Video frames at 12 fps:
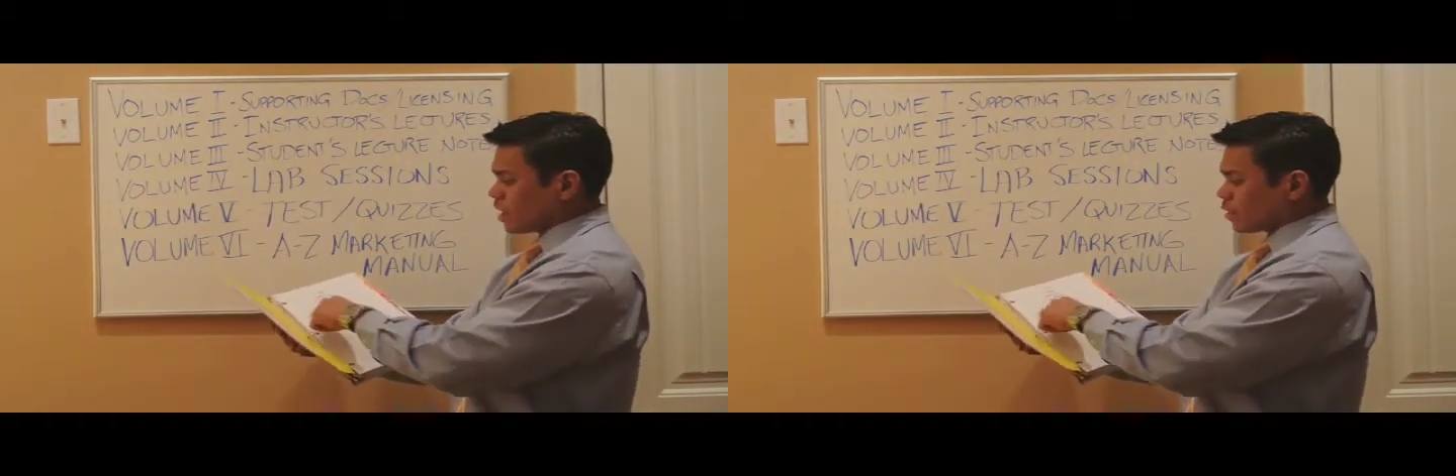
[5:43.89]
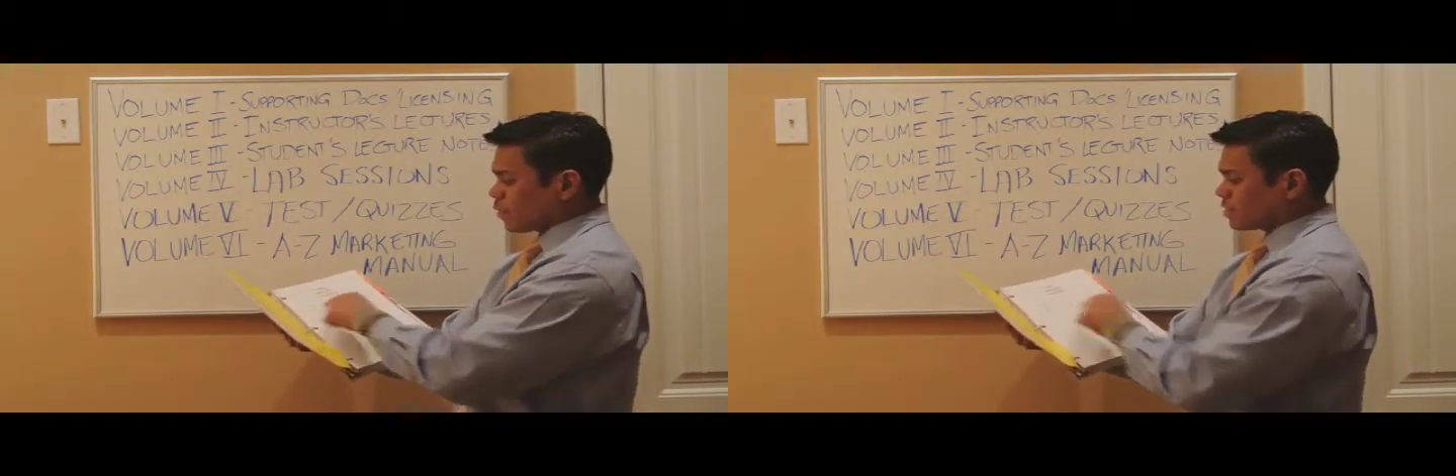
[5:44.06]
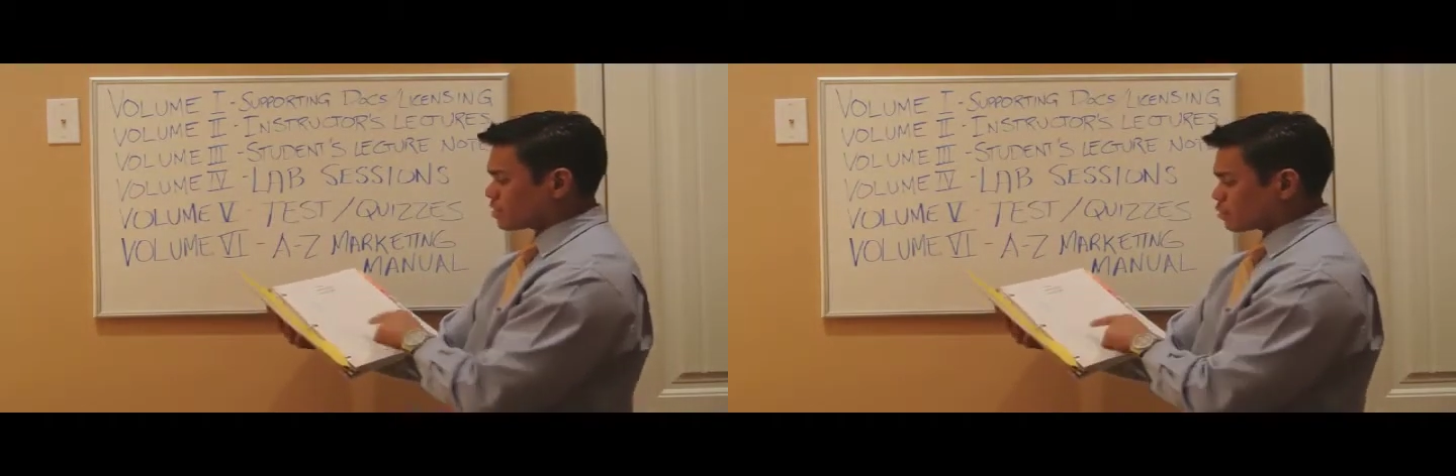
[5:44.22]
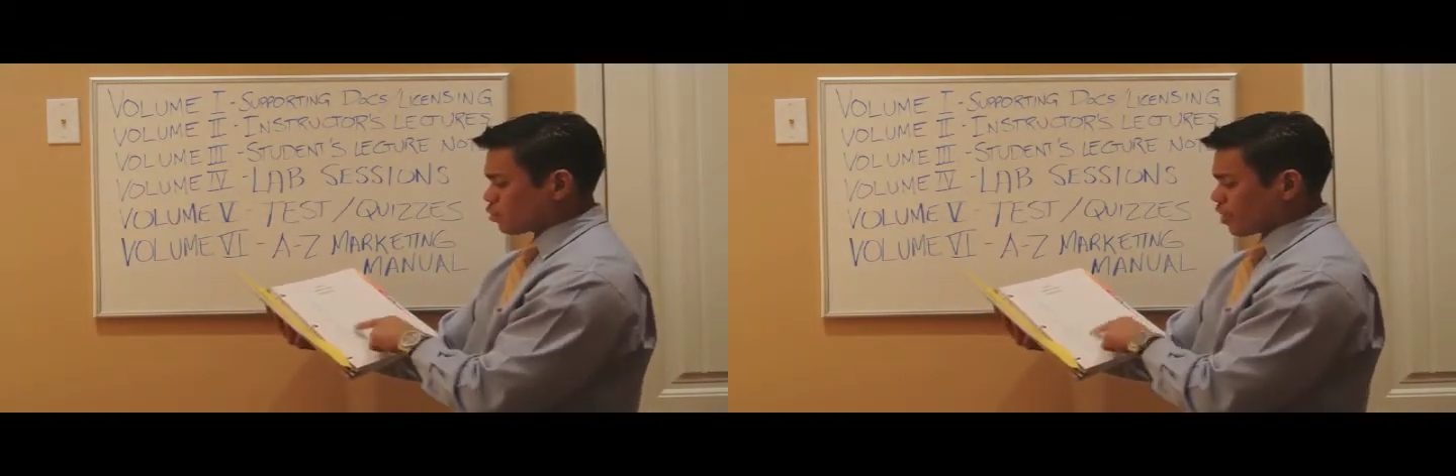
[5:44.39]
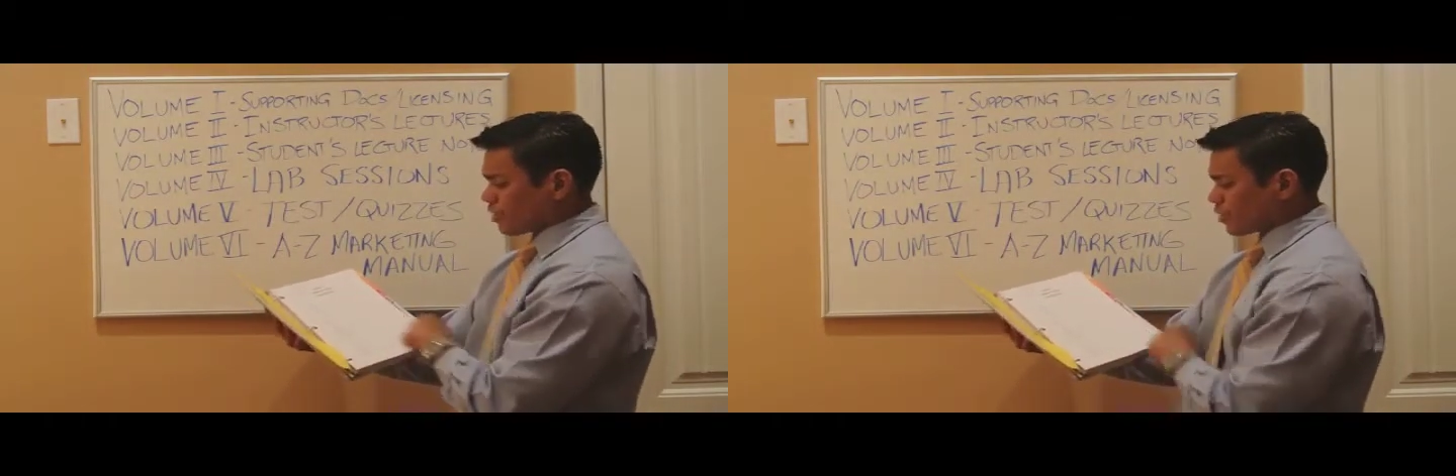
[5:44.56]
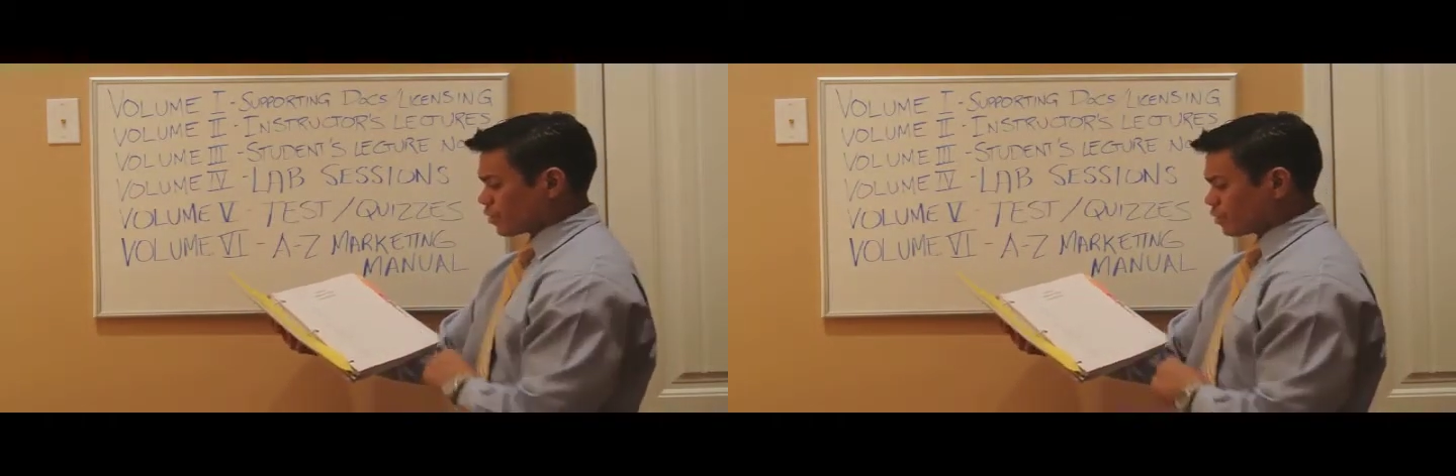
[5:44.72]
Quizzes
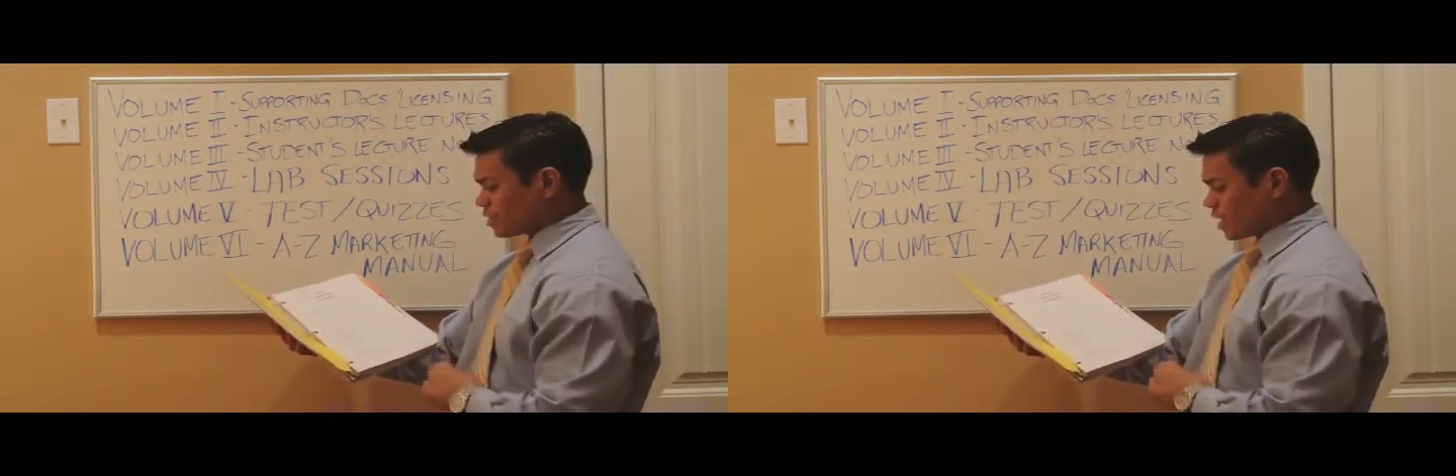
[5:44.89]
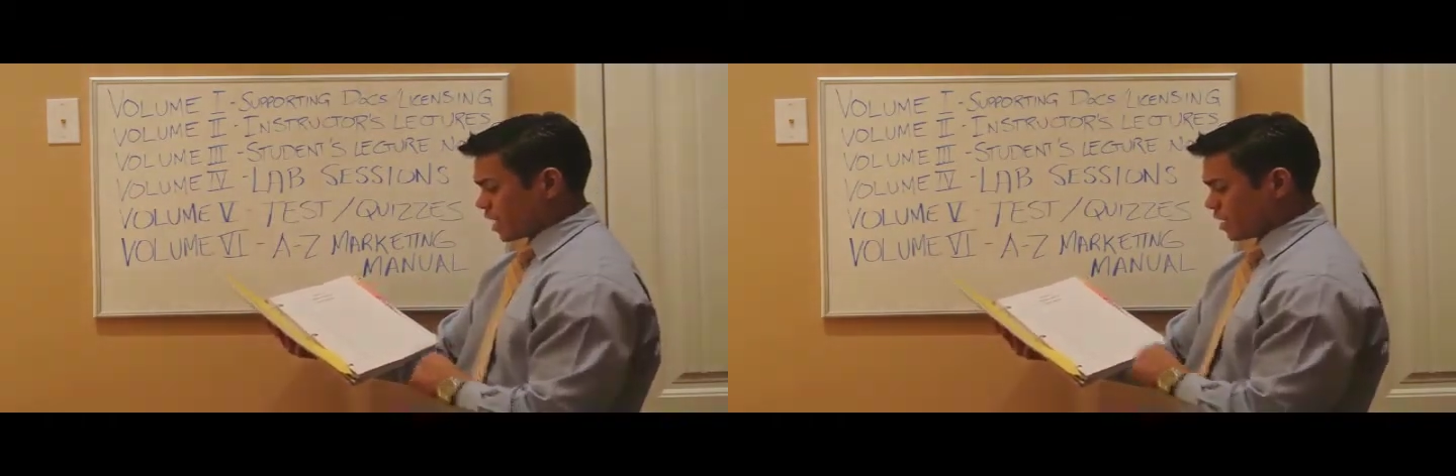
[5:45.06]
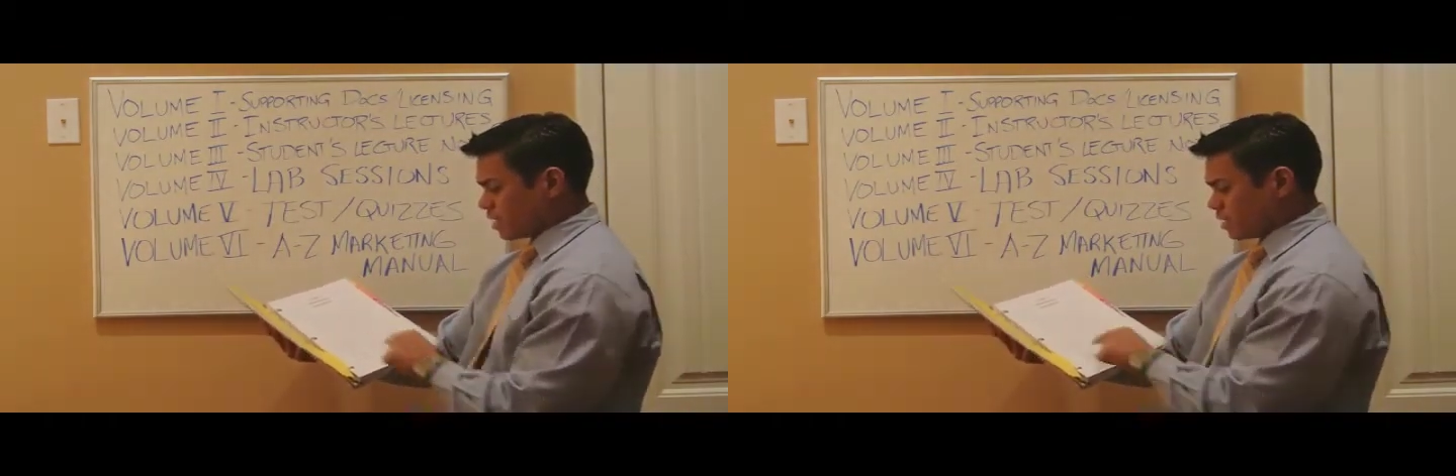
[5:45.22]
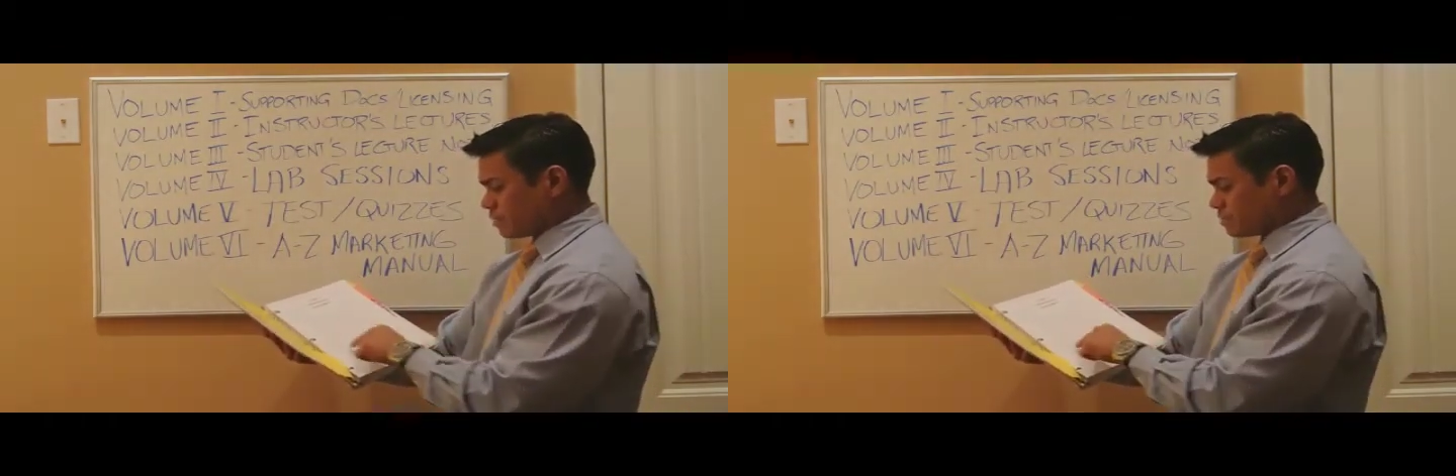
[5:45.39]
1 through 10.